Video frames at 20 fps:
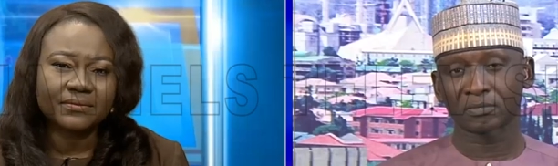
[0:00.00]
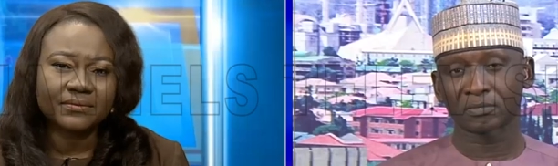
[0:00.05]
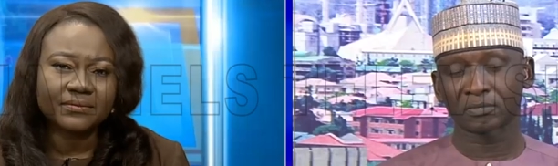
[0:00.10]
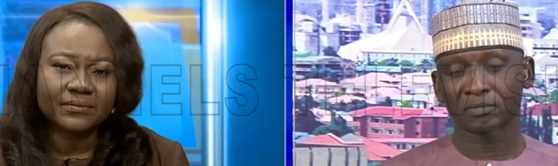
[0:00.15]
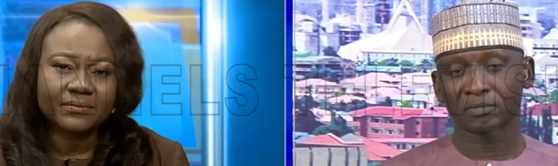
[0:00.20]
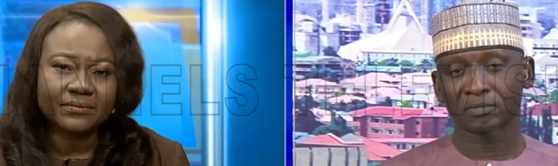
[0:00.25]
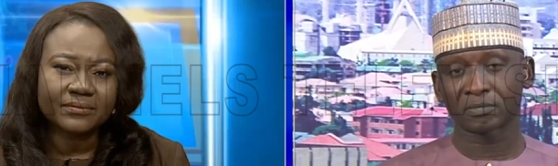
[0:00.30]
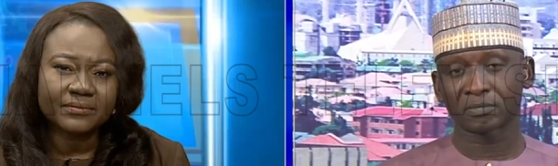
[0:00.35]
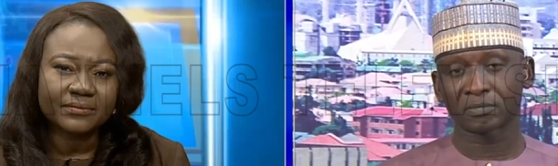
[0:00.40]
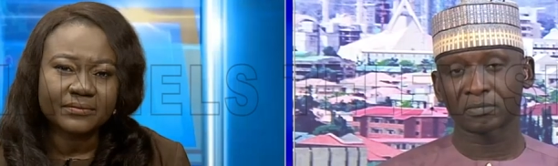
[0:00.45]

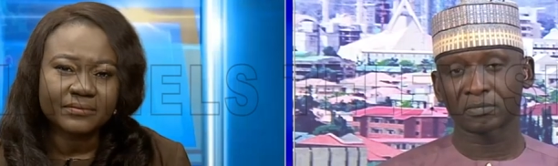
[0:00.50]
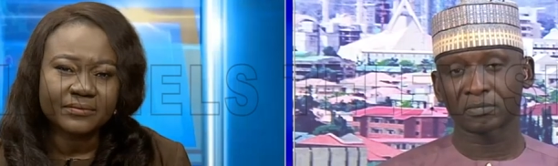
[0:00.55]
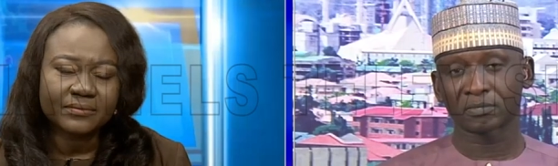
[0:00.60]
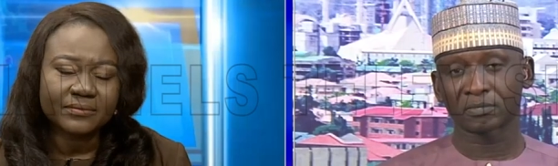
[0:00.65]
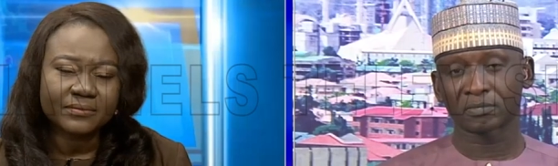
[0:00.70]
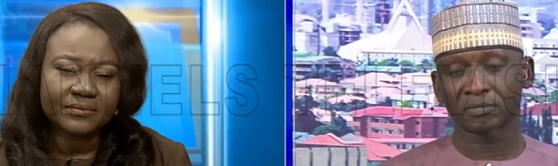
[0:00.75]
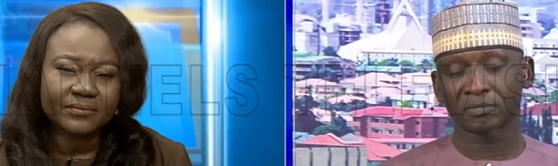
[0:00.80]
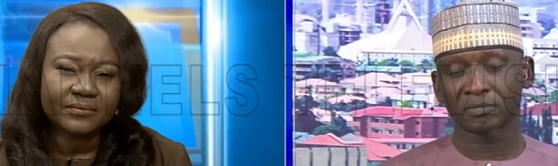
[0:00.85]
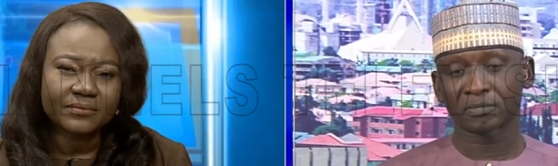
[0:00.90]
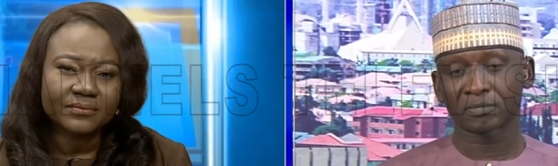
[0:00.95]

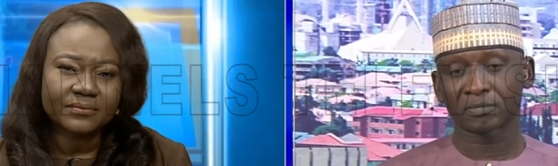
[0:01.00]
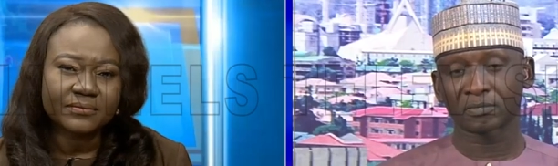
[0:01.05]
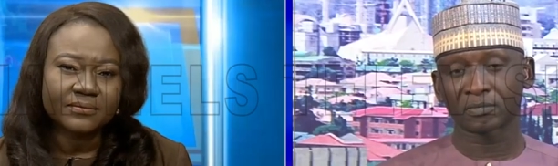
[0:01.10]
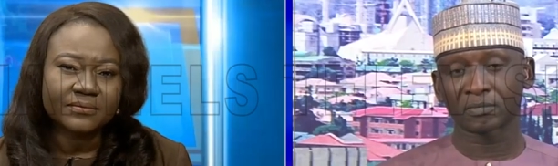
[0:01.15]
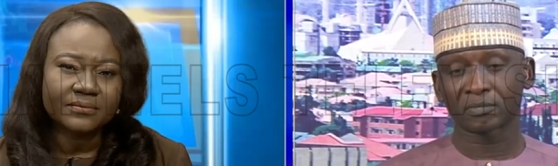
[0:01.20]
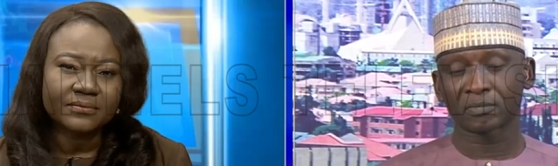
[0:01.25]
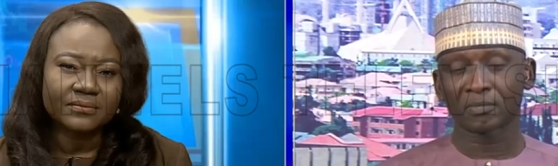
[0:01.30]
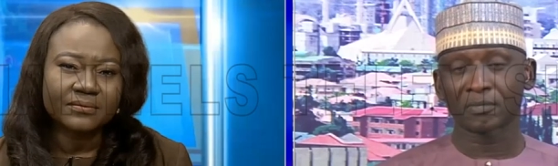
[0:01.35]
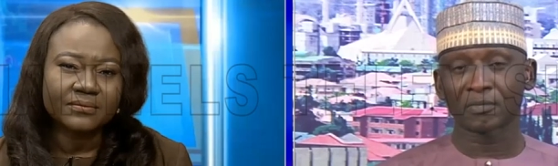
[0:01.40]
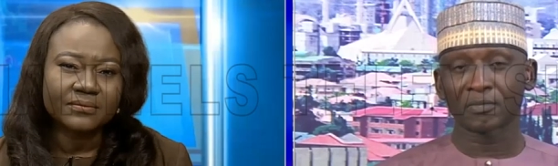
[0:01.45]

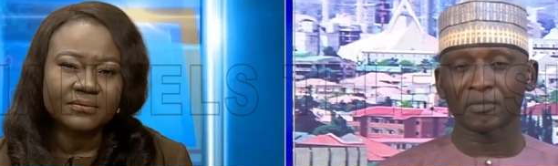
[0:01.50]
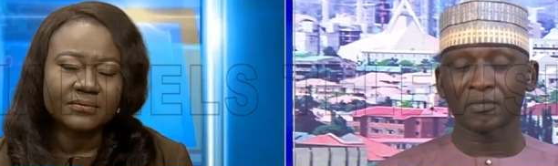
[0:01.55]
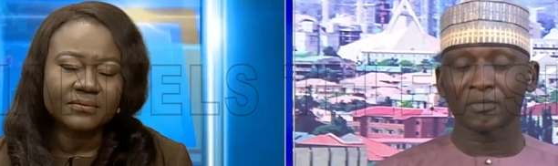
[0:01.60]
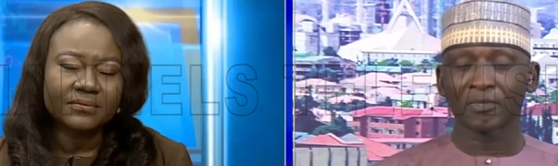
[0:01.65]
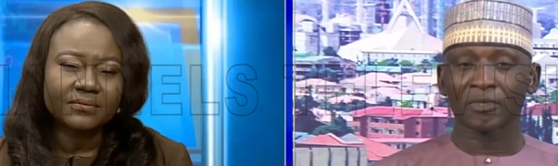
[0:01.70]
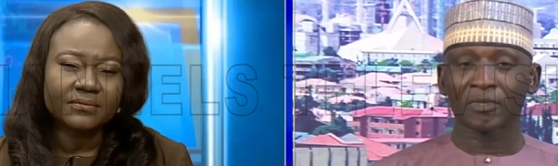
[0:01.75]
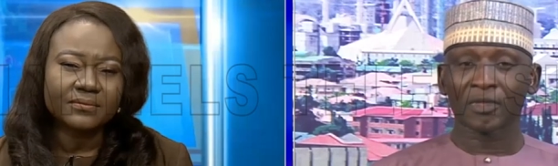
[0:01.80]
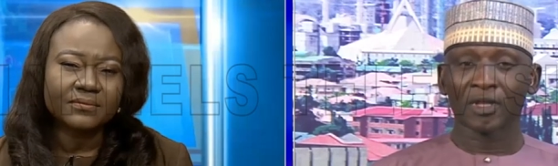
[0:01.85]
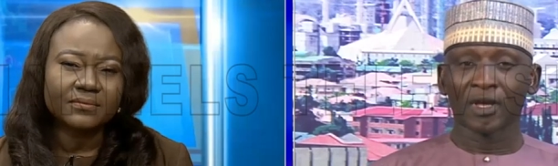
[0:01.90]
(no one is talking)